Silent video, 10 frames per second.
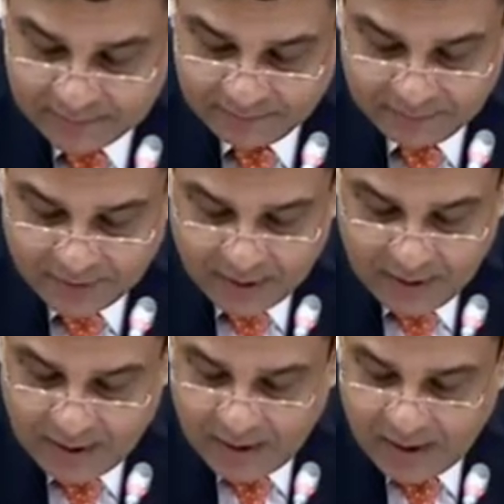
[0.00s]
The
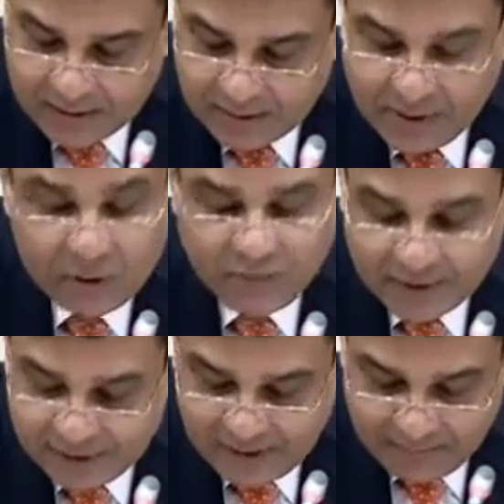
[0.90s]
manufacturing
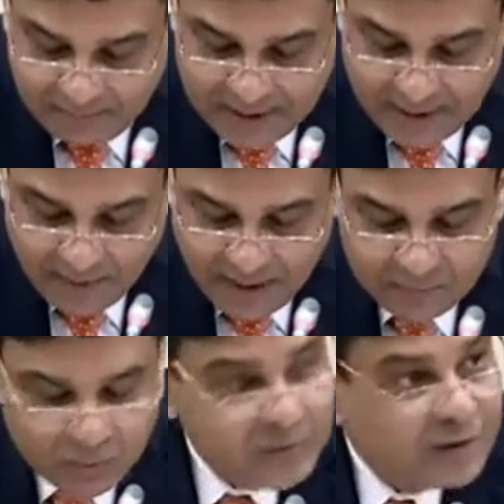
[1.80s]
PMI moved into
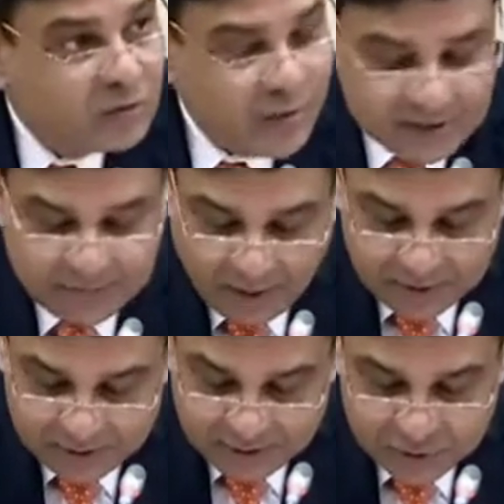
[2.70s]
expansion zone
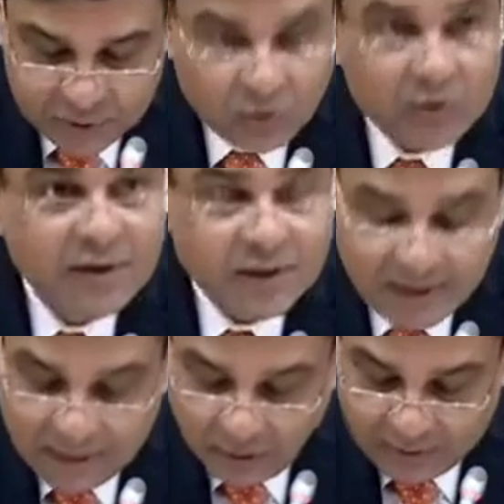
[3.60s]
in August and
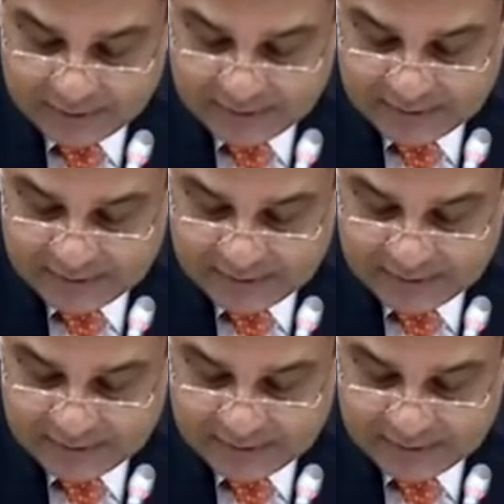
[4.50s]
September.